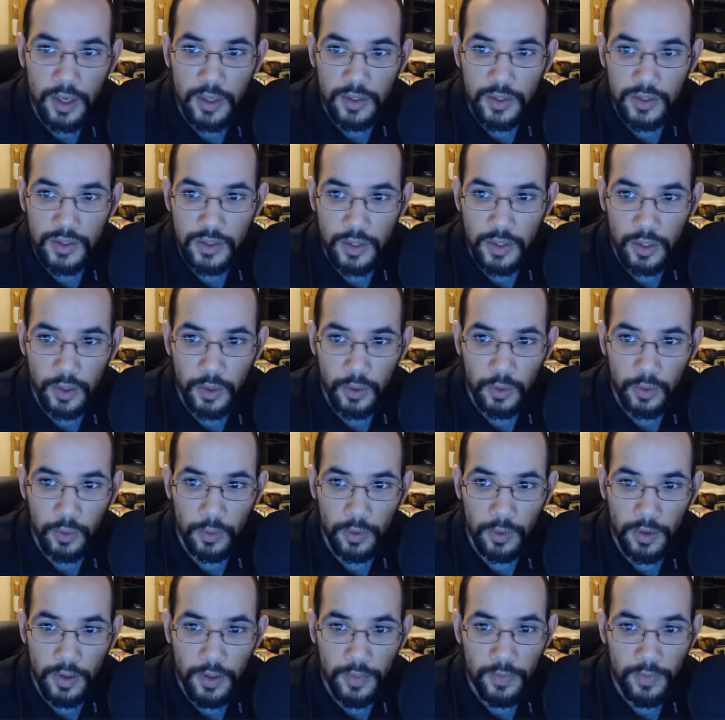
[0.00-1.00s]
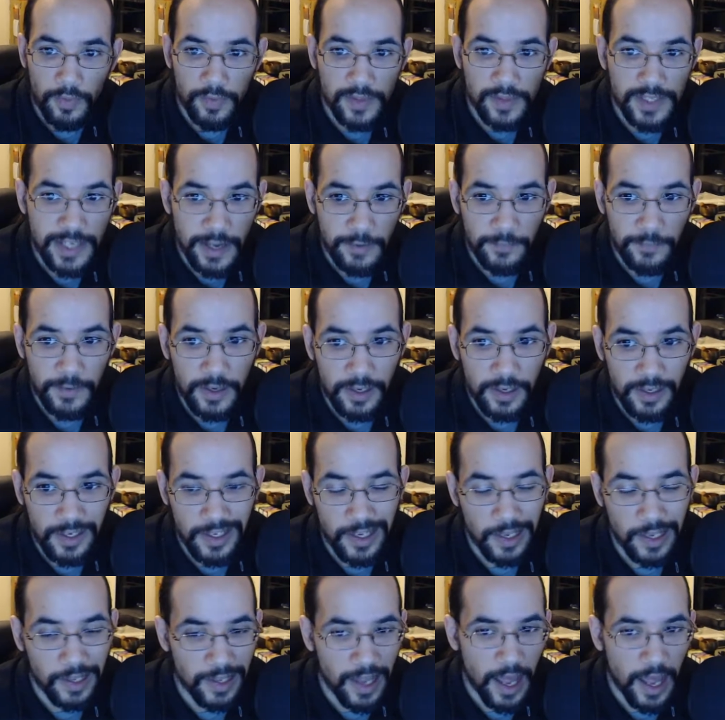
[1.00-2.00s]
So definitely
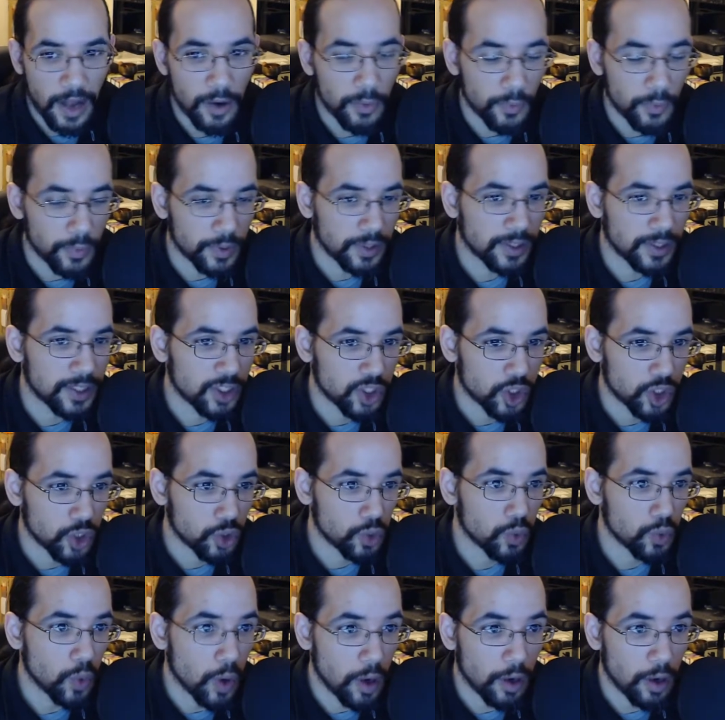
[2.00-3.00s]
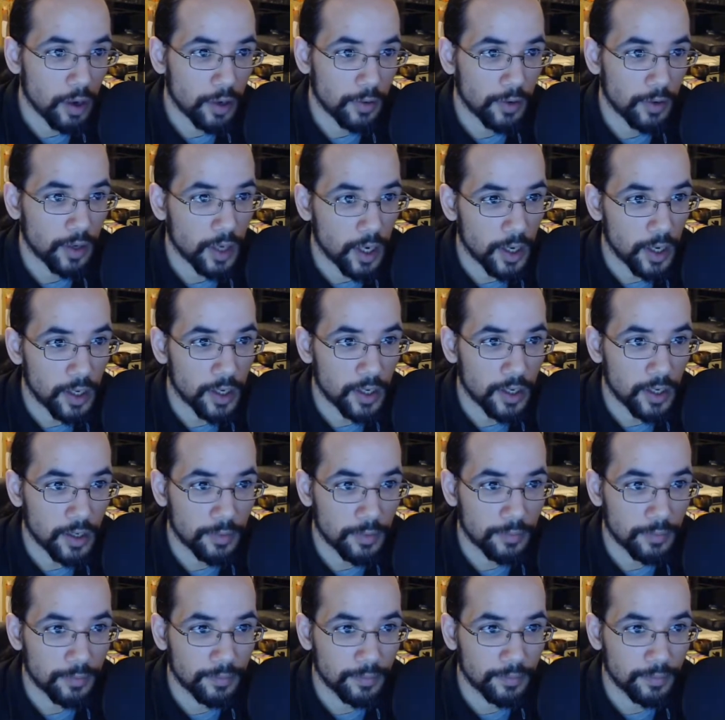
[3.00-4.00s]
a lot of really
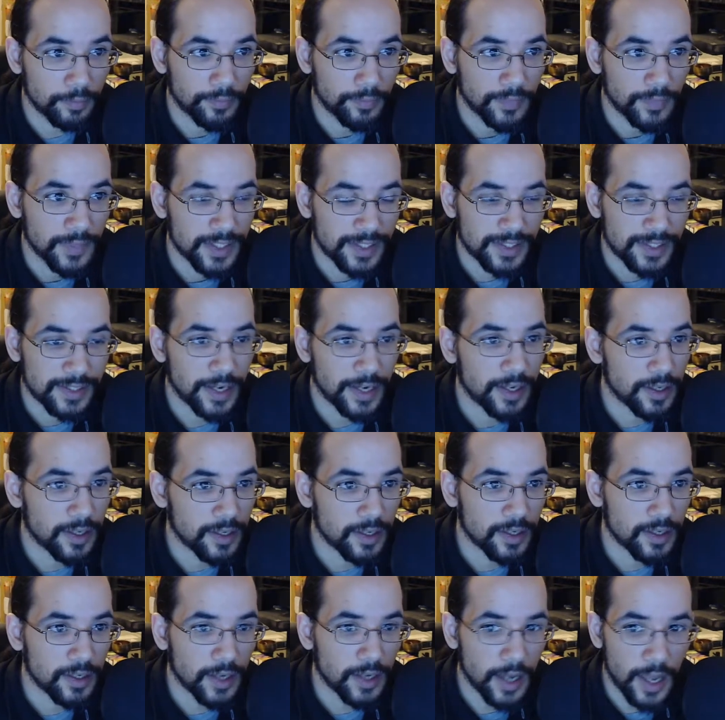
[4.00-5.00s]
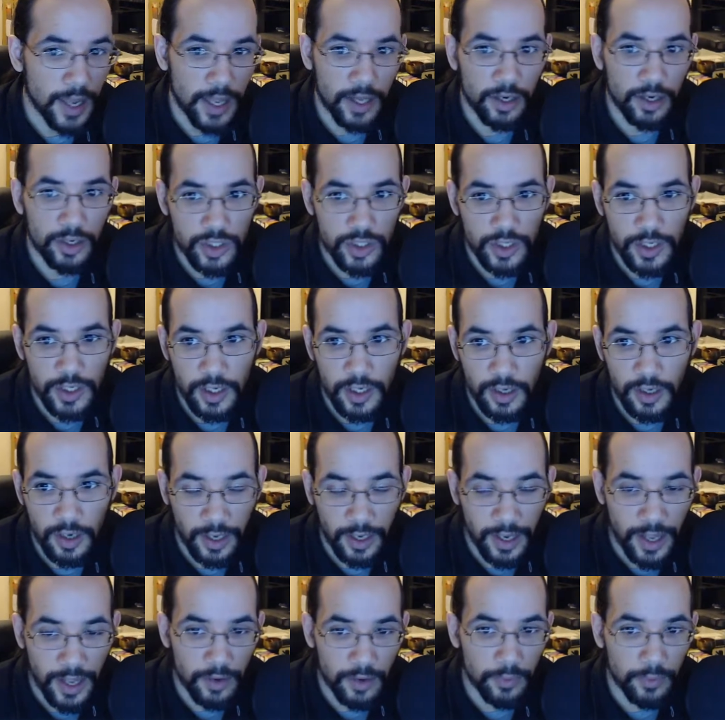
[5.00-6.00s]
strong psychic energy here, a
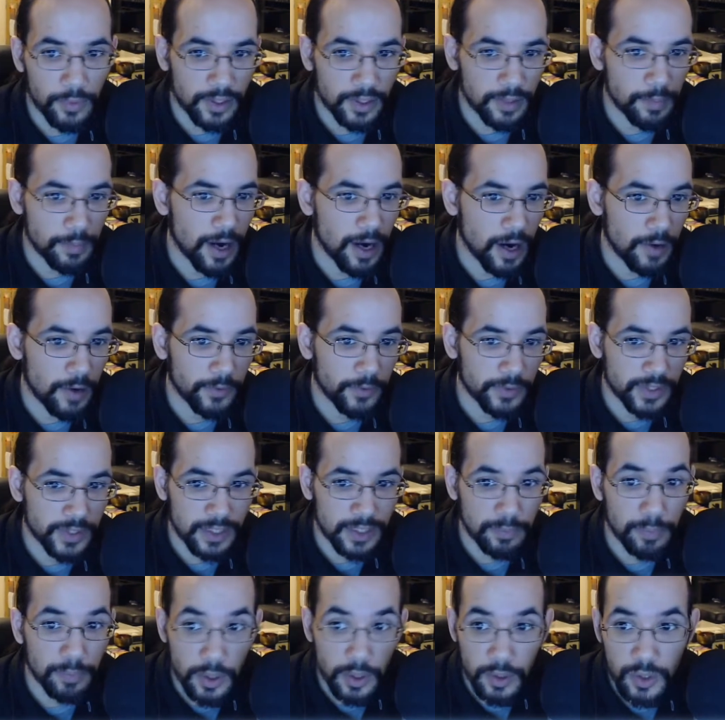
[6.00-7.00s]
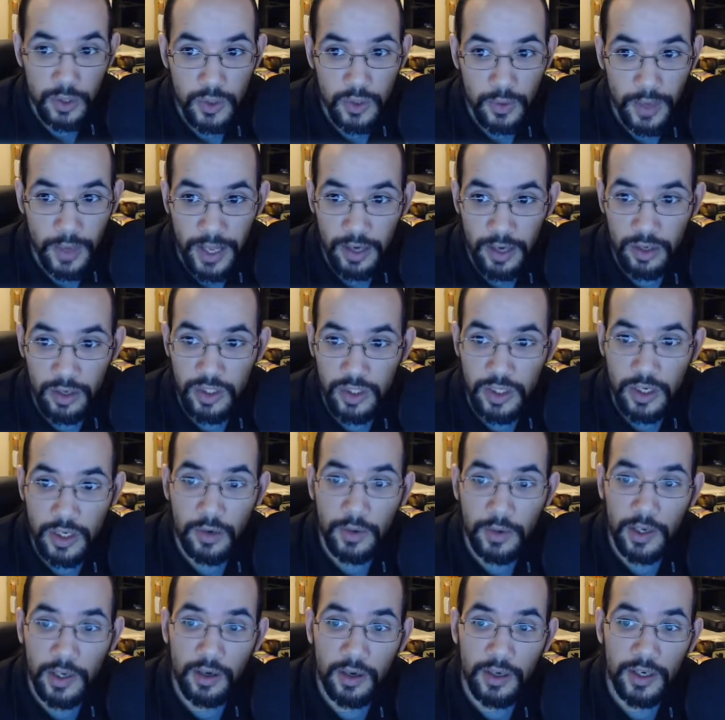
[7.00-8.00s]
lot of really powerful spiritual energy
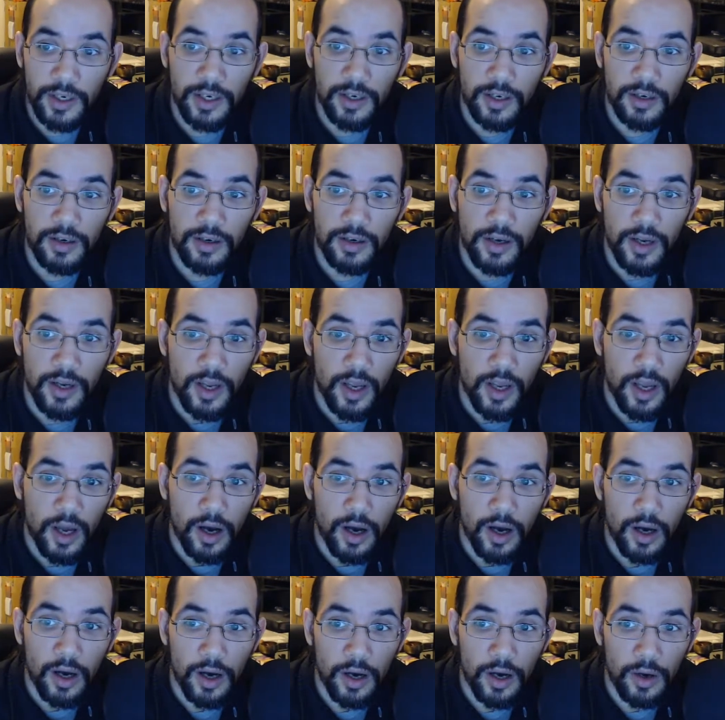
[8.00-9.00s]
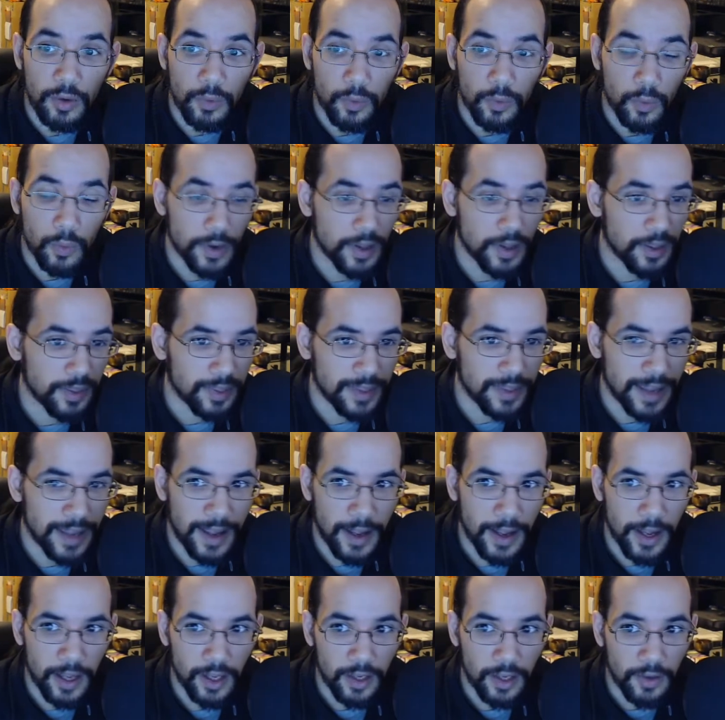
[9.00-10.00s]
going on here with
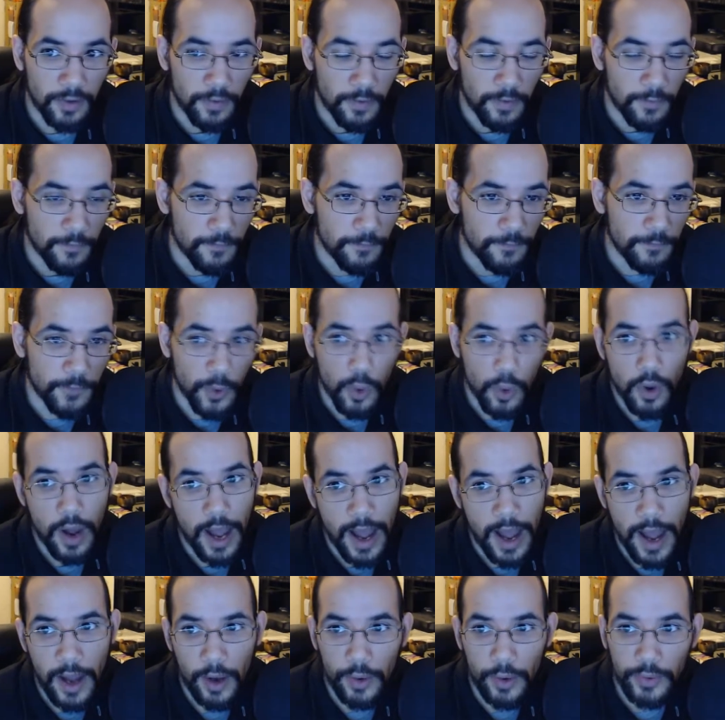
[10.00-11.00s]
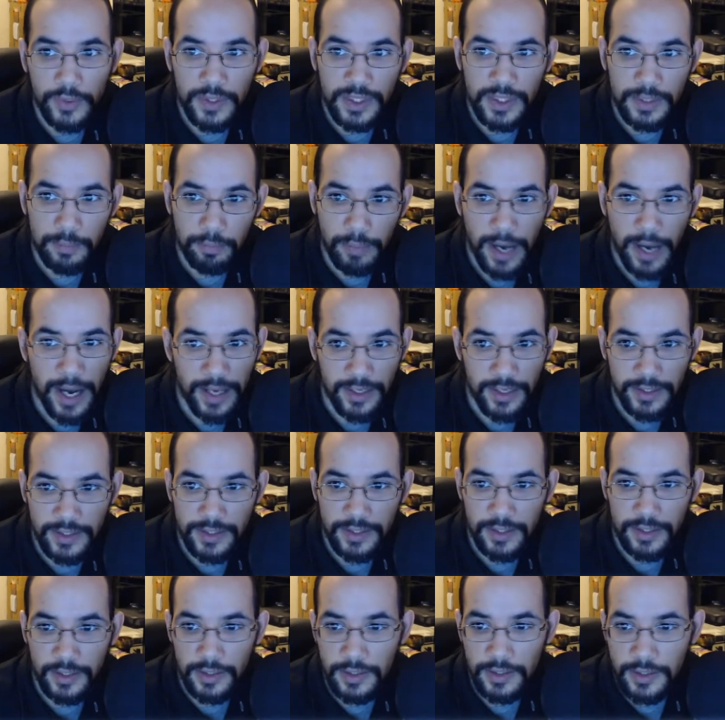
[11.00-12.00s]
that full house
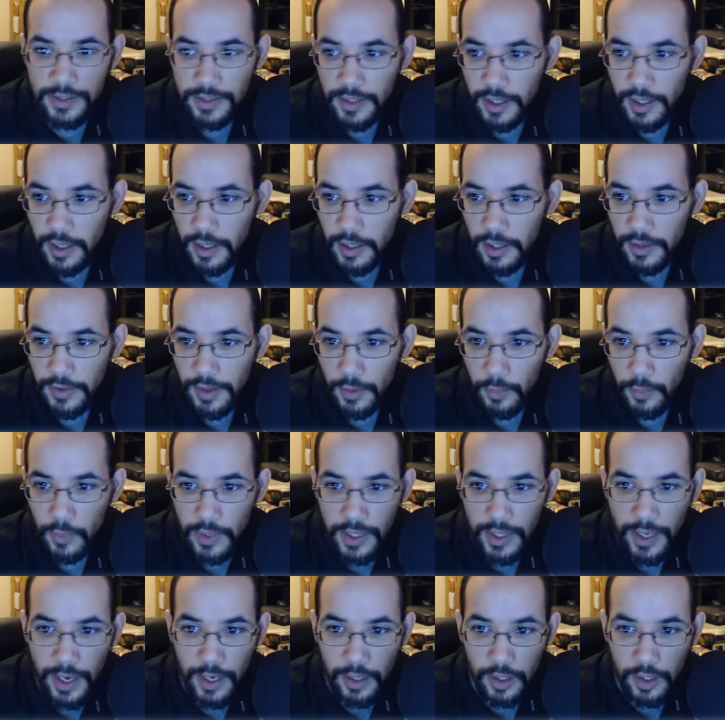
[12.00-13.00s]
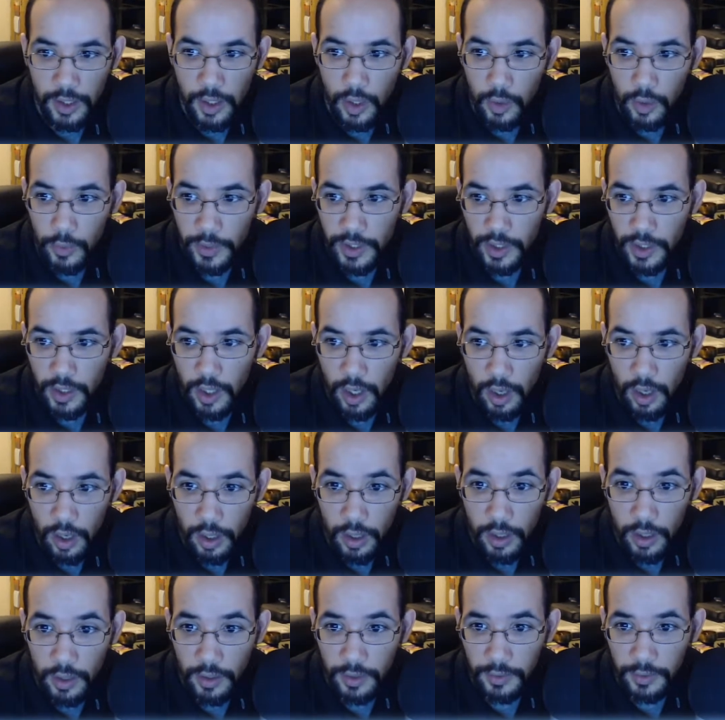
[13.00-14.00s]
Pisces that we got going
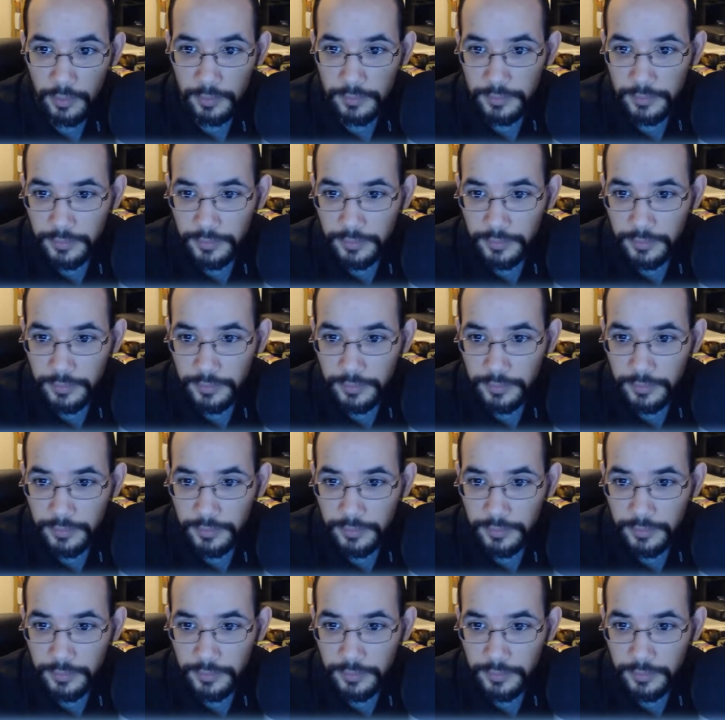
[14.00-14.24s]
on.